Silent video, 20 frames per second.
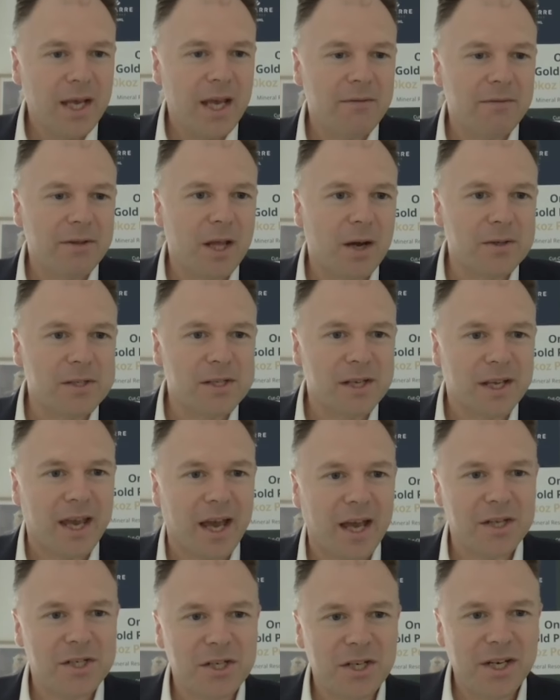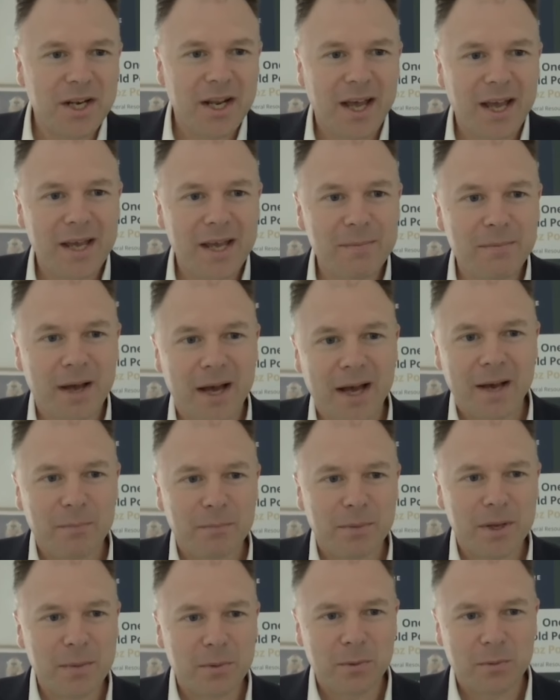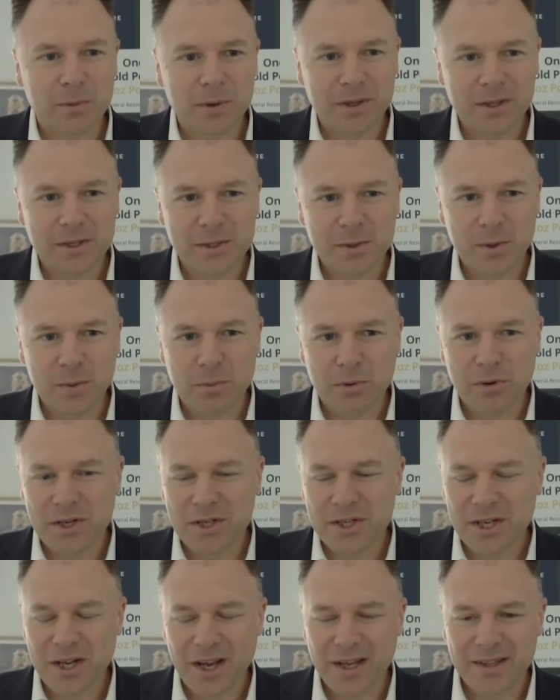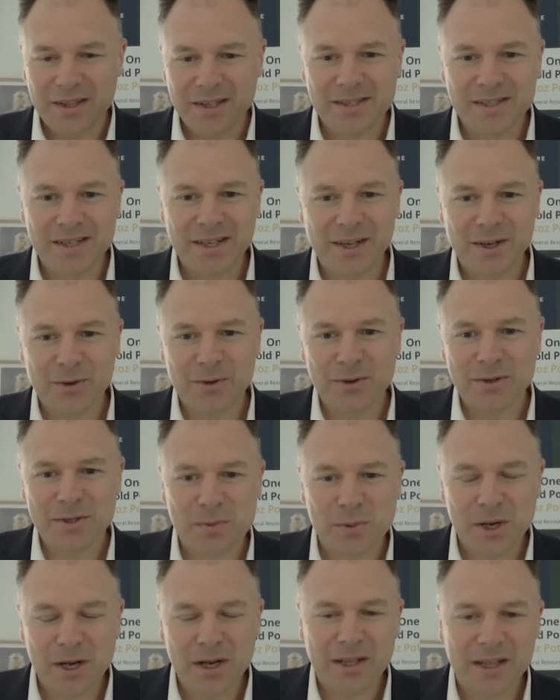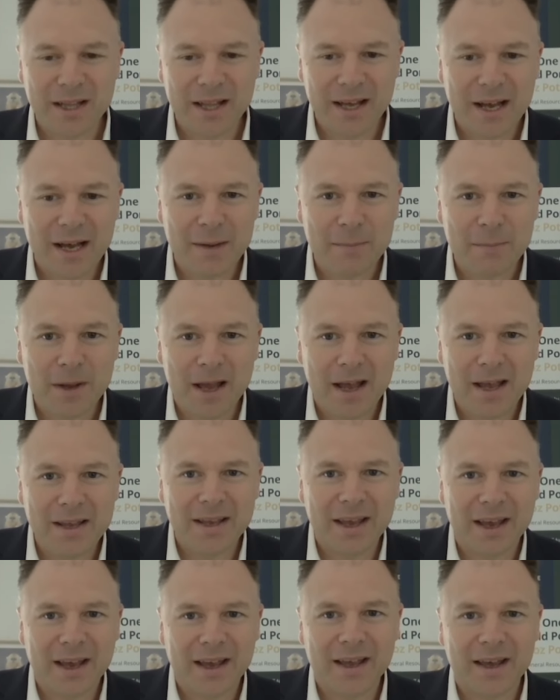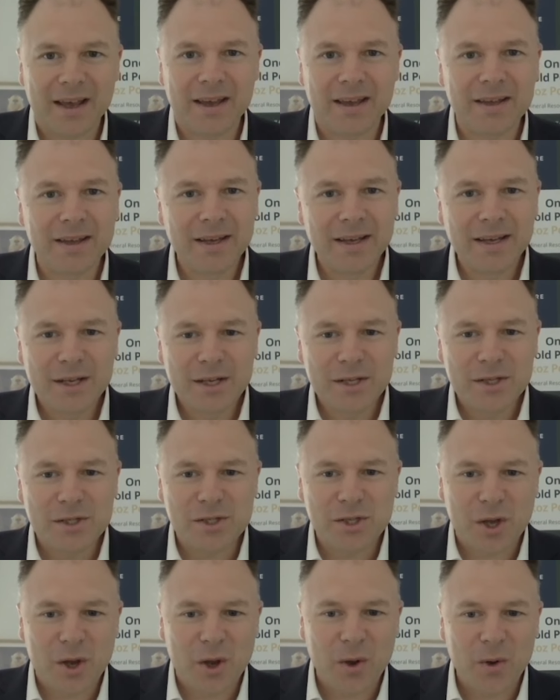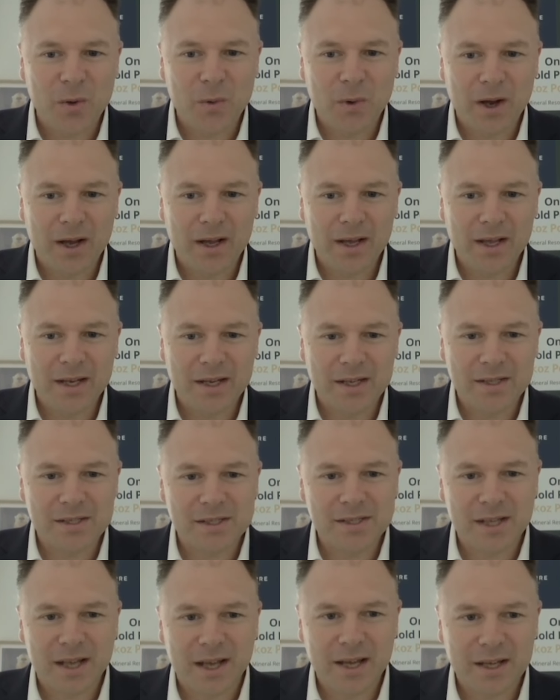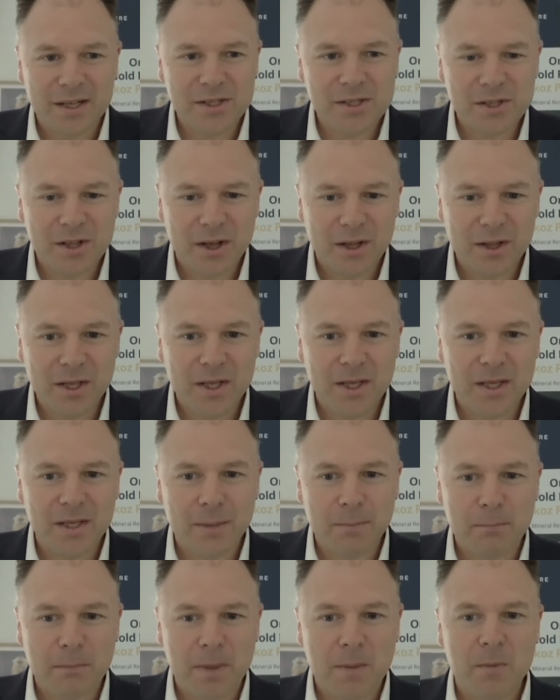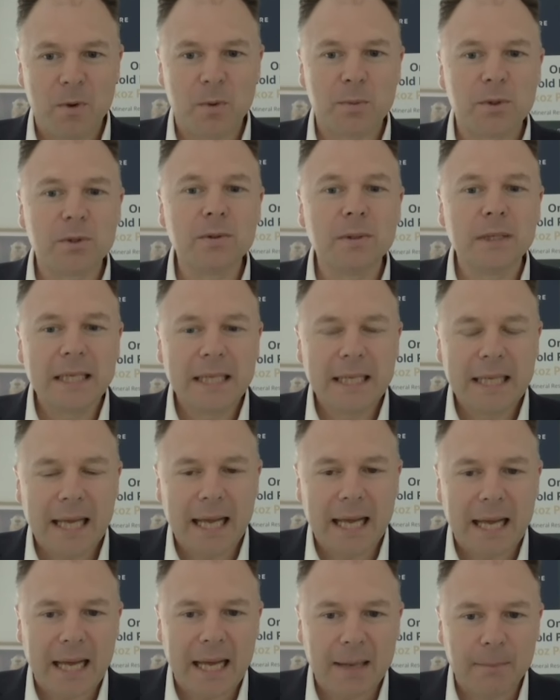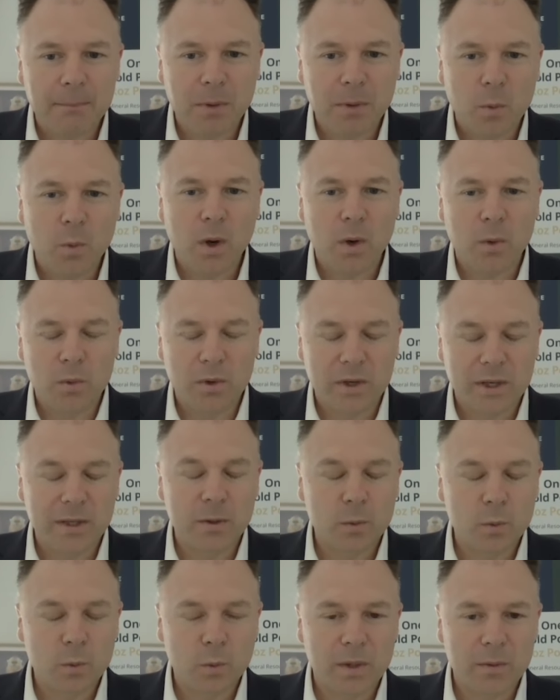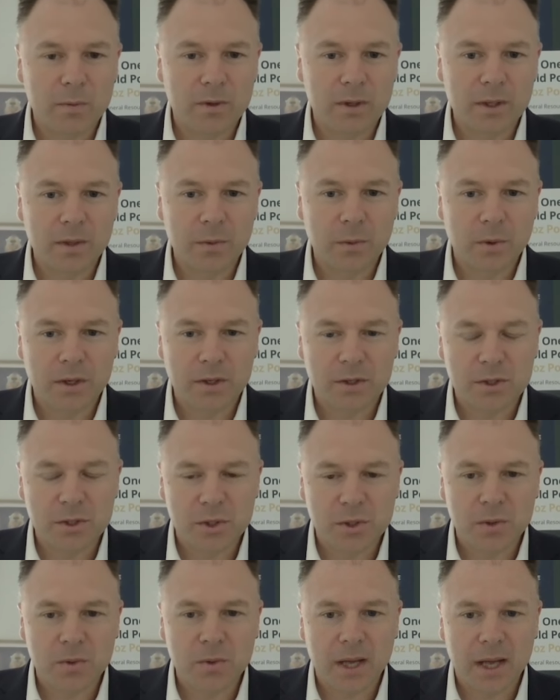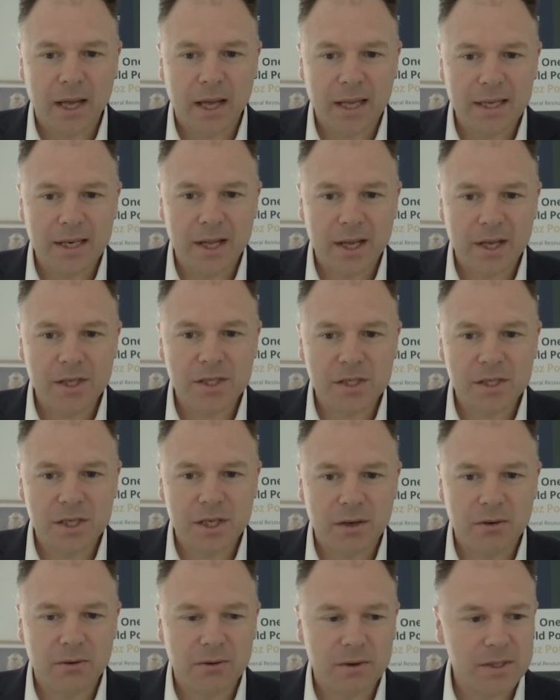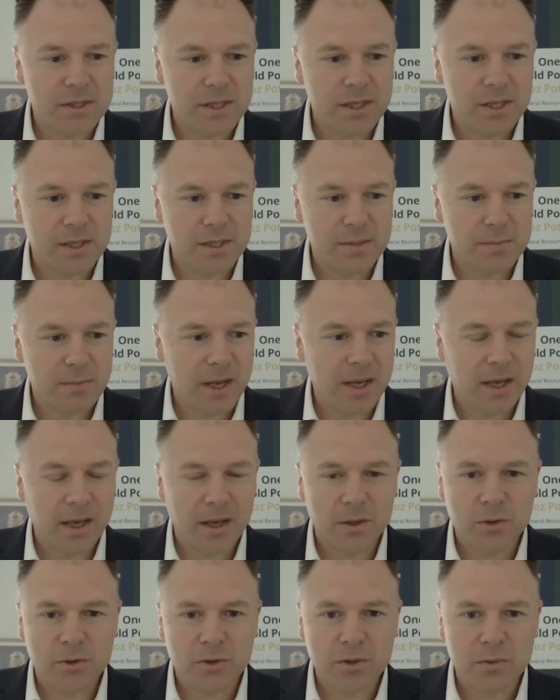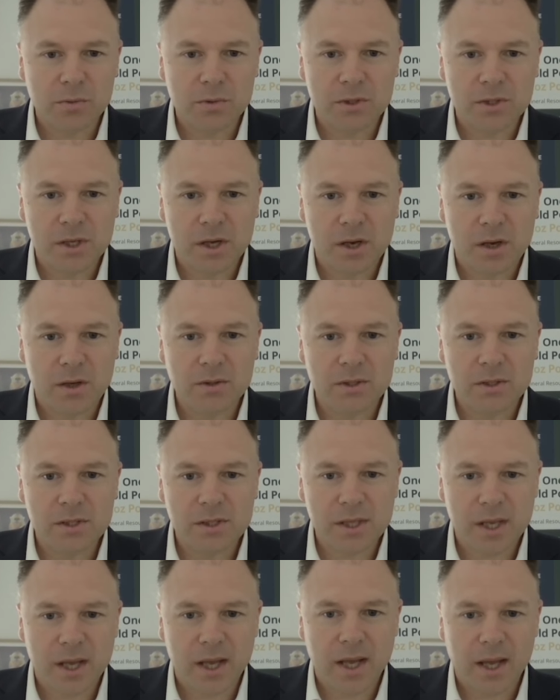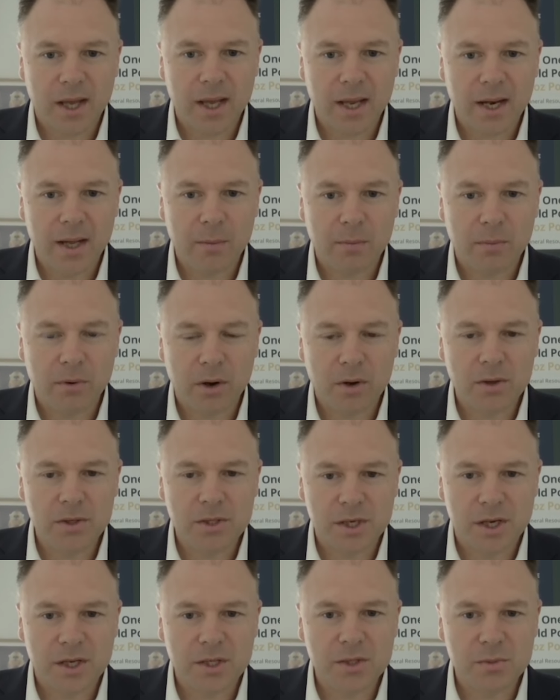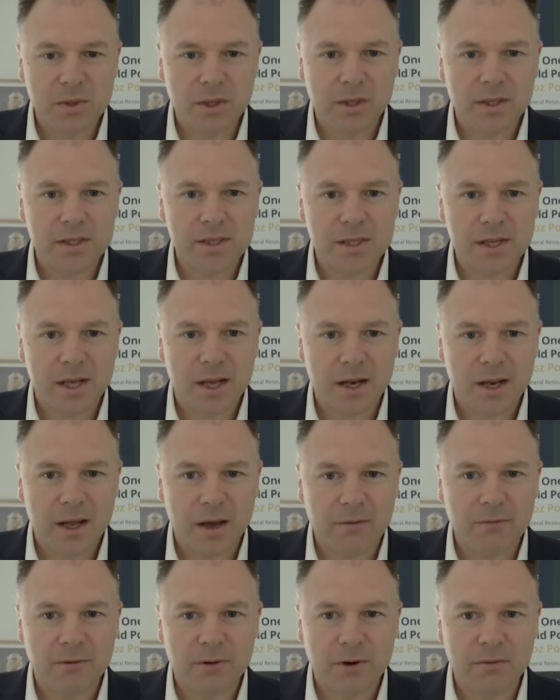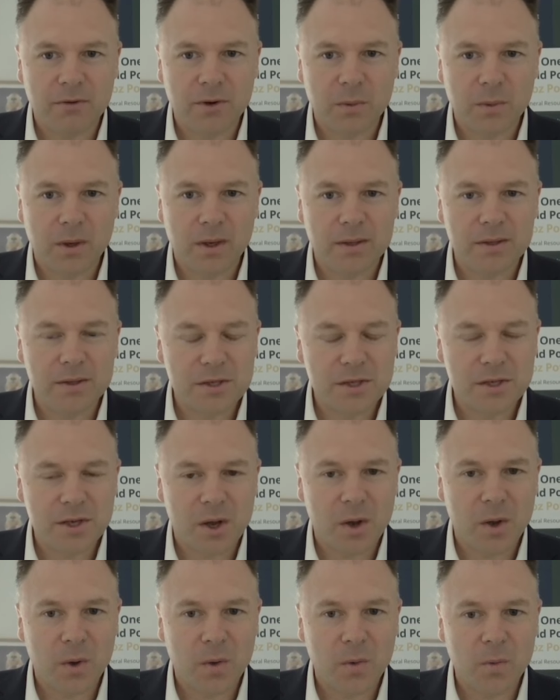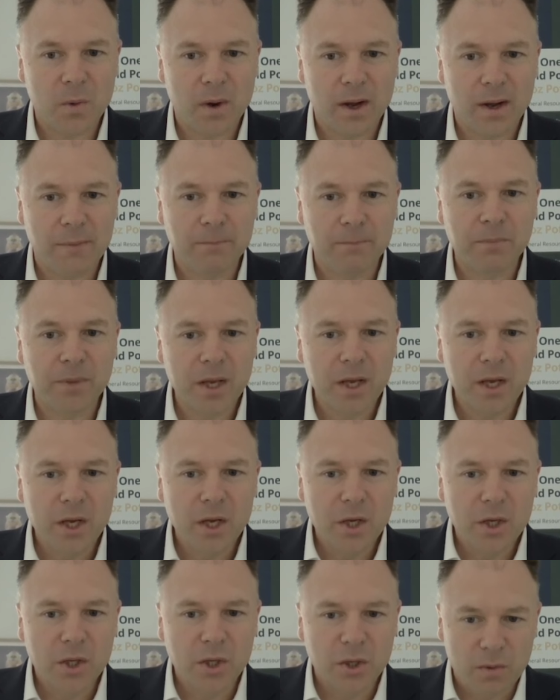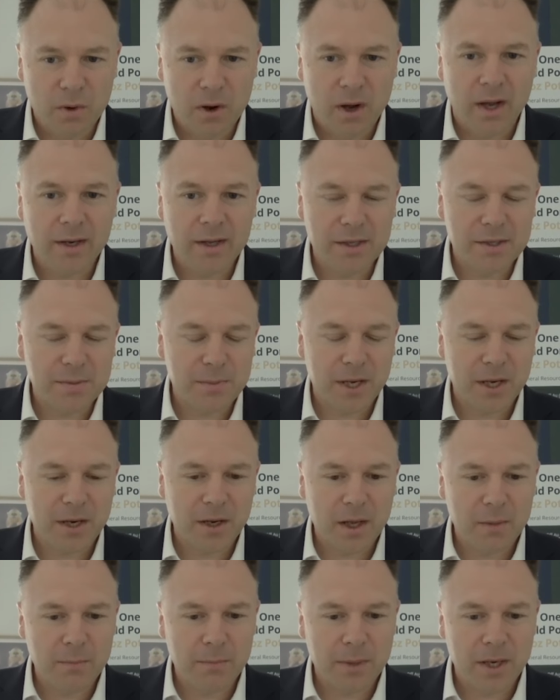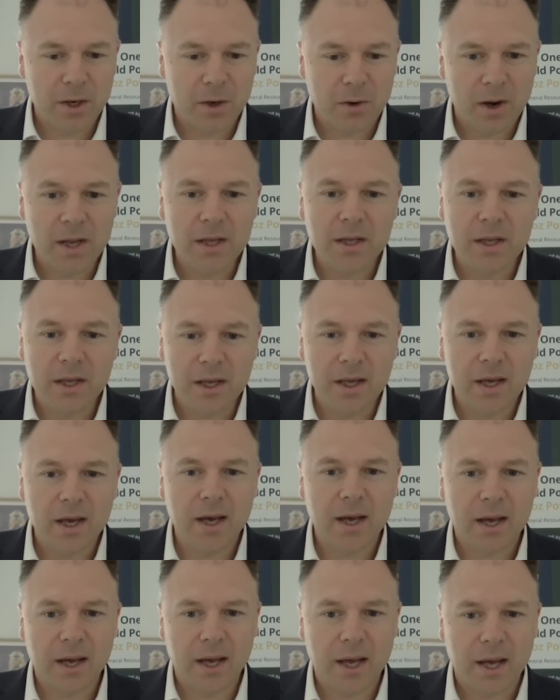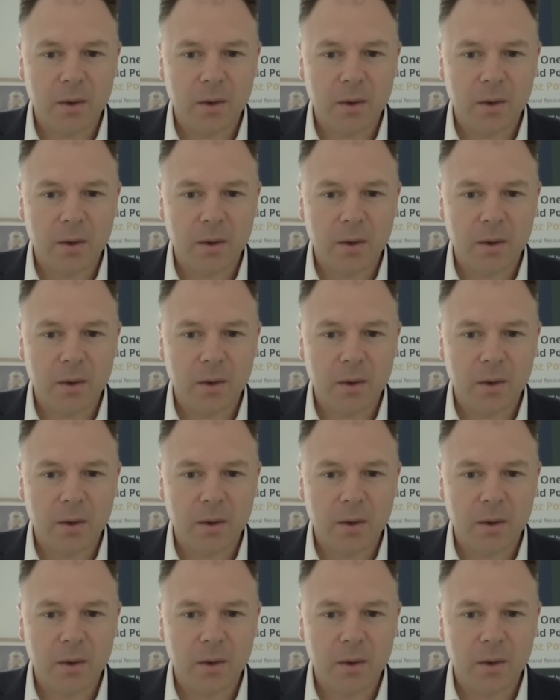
Even though it's a catchy name, people really do appreciate the ticker as well, AKA. So it is slightly memorable. But what we really want to do next year is make our drill results and our projects really stand out for everyone. So you're right. It's been a great year.